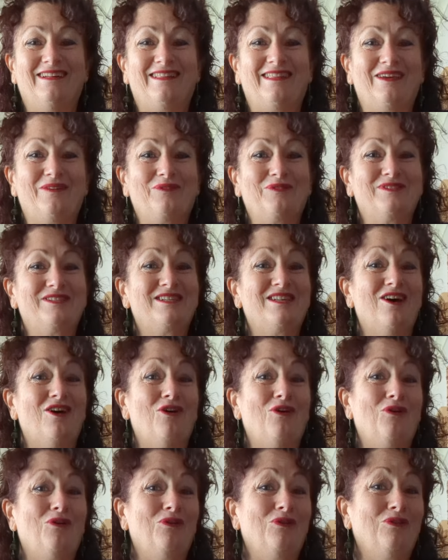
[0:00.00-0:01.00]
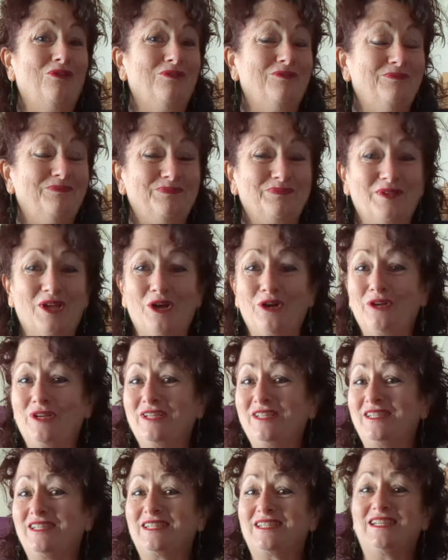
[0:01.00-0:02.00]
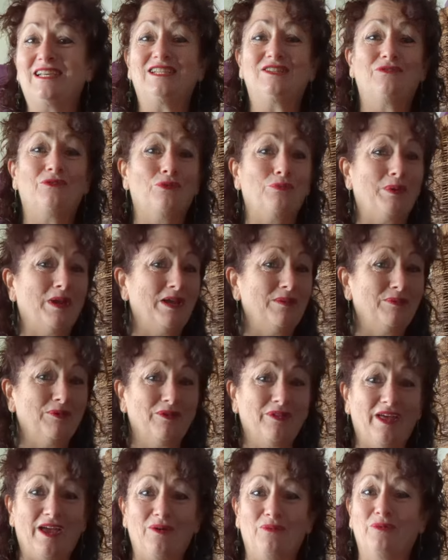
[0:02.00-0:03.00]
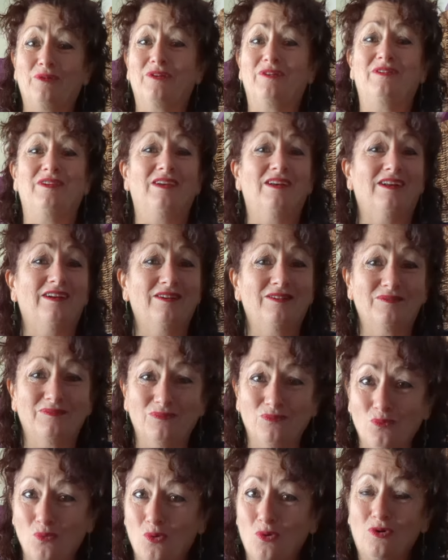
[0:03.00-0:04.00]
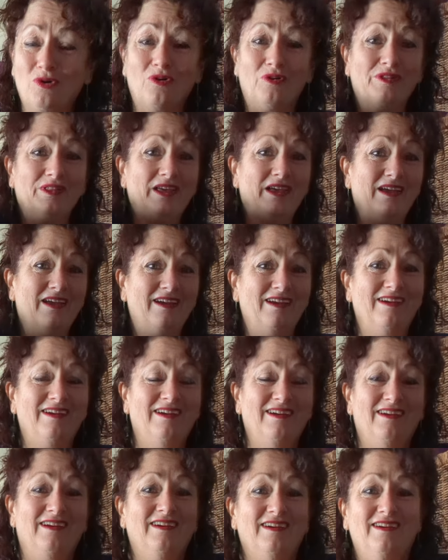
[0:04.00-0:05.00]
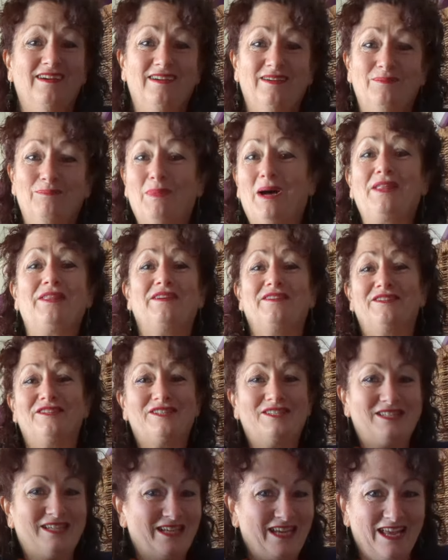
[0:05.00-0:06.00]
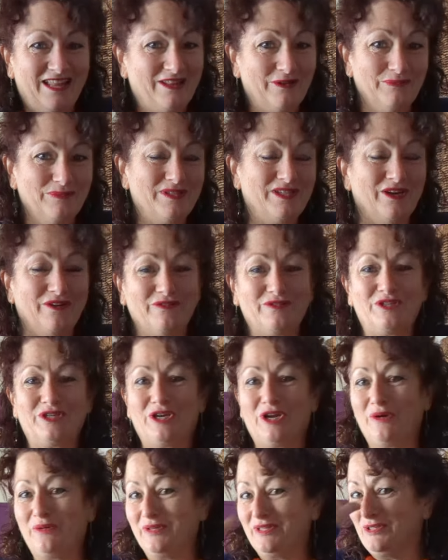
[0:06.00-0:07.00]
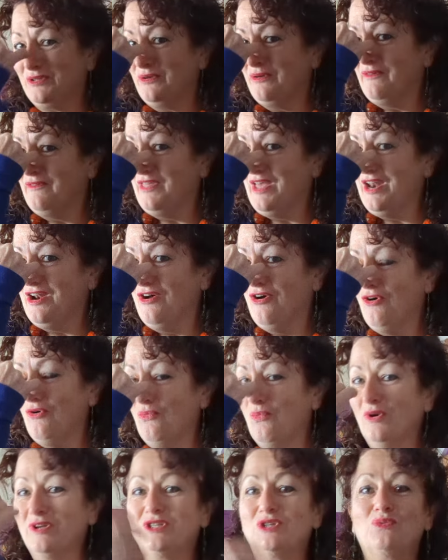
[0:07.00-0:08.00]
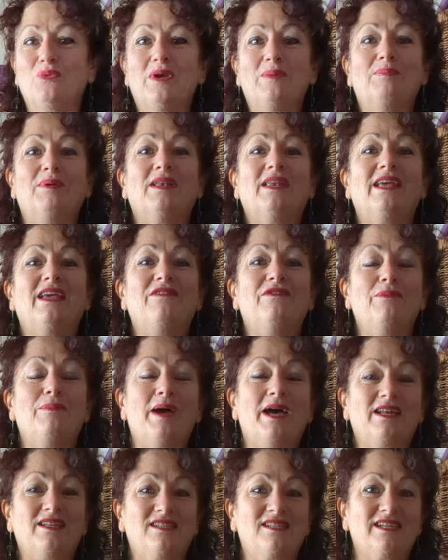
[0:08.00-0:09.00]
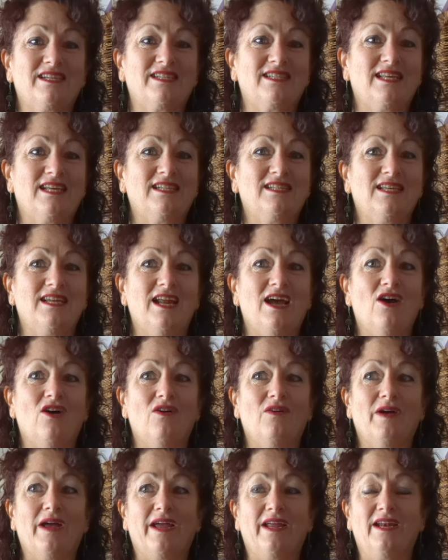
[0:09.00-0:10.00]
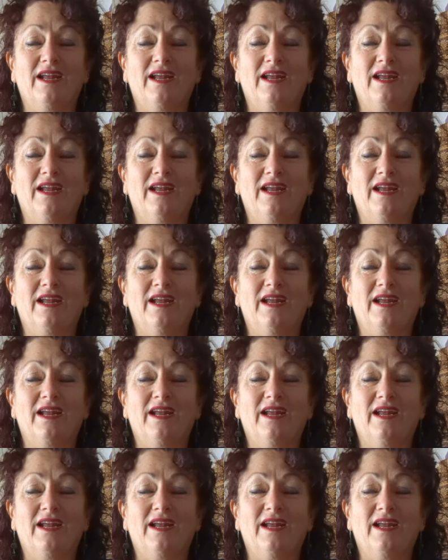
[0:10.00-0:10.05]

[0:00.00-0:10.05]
there was the whole only successful people, they would, walk on their mothers to get themselves, it's sort of that whole what do we believe about success in our